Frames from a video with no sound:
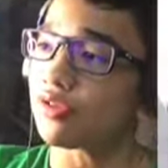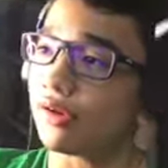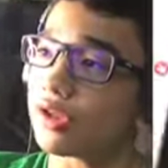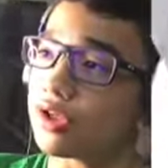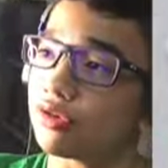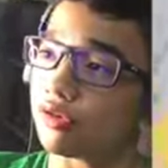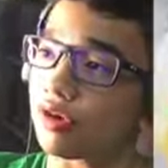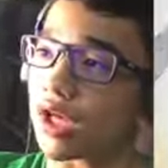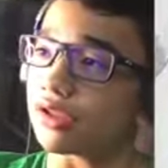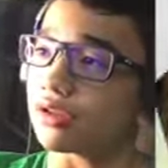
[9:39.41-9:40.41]
found in
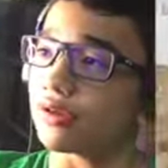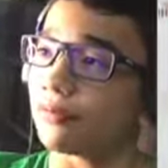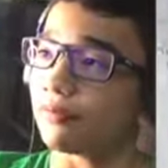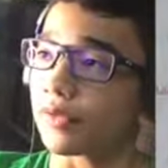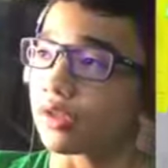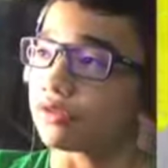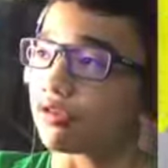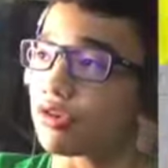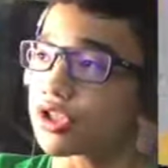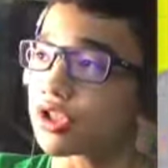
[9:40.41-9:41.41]
Ukraine. The
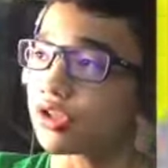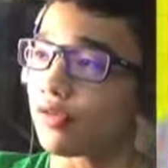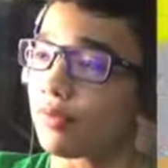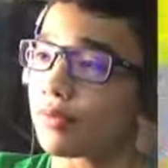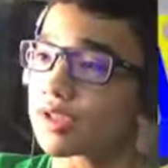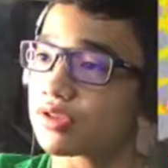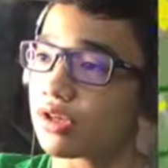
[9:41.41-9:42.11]
Russian government's